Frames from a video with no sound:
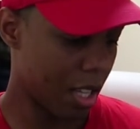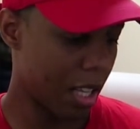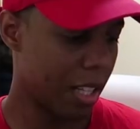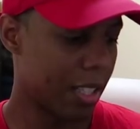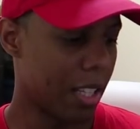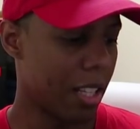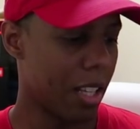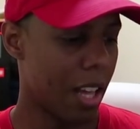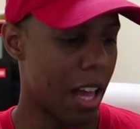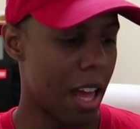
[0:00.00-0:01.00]
And that's
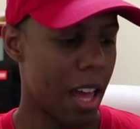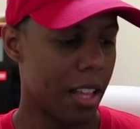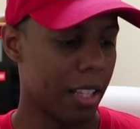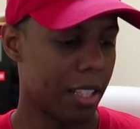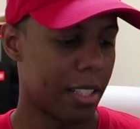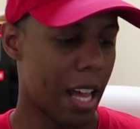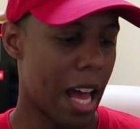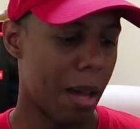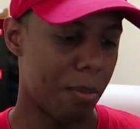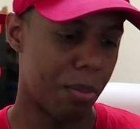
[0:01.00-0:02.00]
and at the
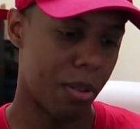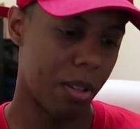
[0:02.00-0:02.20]
top.